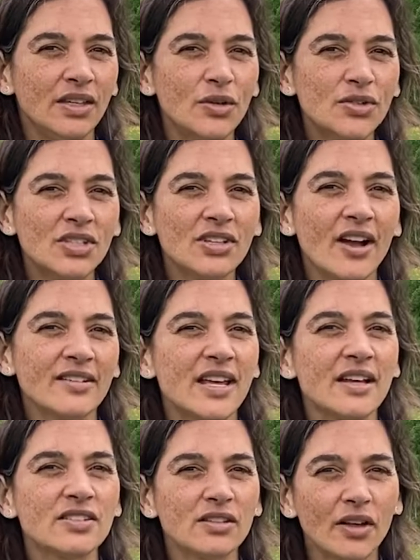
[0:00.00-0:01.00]
You should
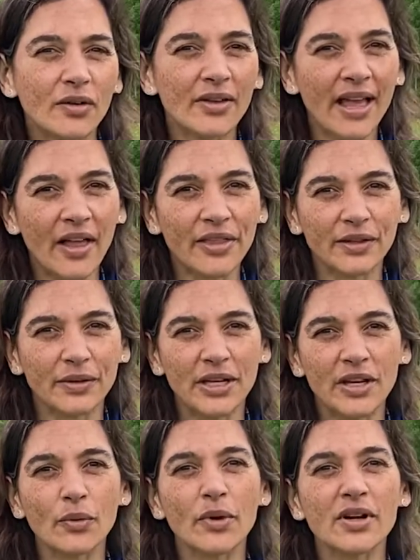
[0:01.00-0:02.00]
contact your local health
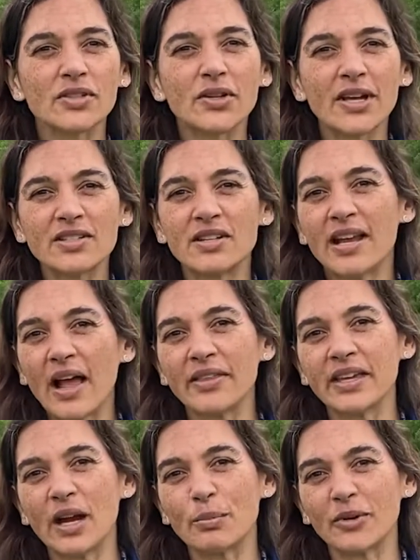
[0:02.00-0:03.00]
unit or a trusted
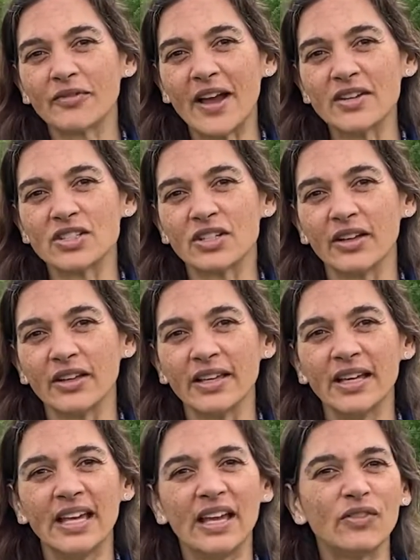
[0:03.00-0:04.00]
healthcare professional
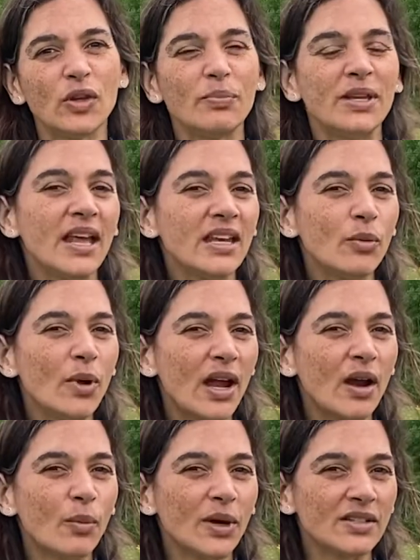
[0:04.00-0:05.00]
if you've been
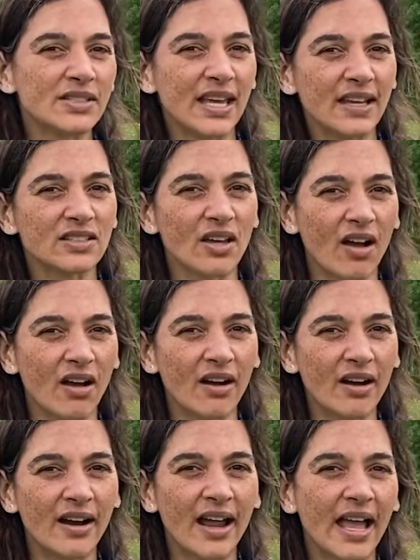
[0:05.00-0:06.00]
anywhere where ticks
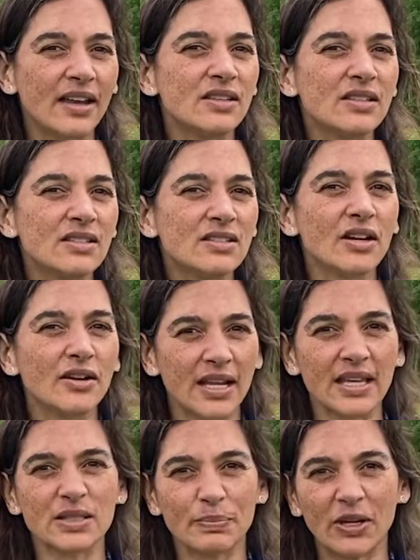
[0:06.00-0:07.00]
are and
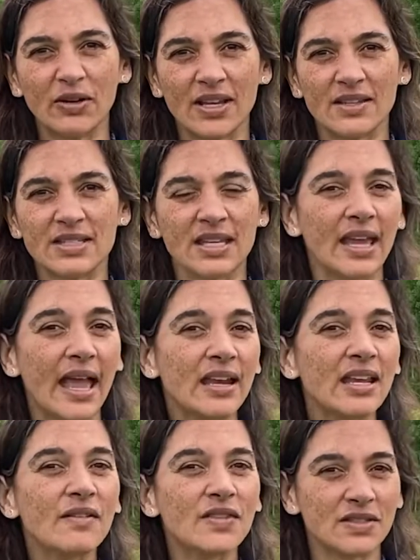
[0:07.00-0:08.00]
start experiencing
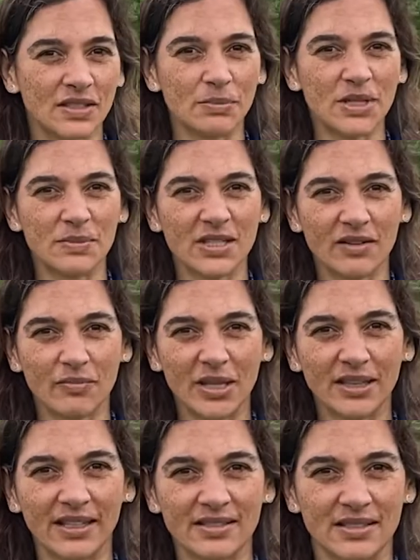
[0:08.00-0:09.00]
any of the symptoms that have
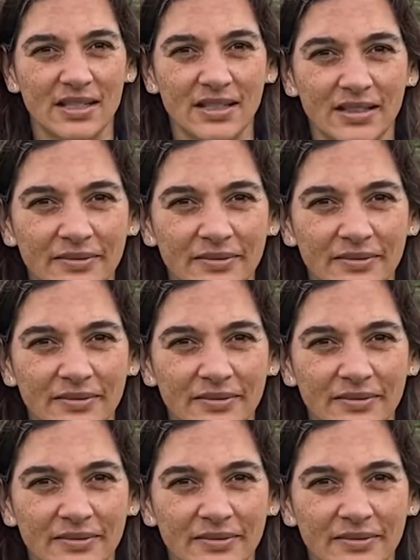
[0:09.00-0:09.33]
been listed.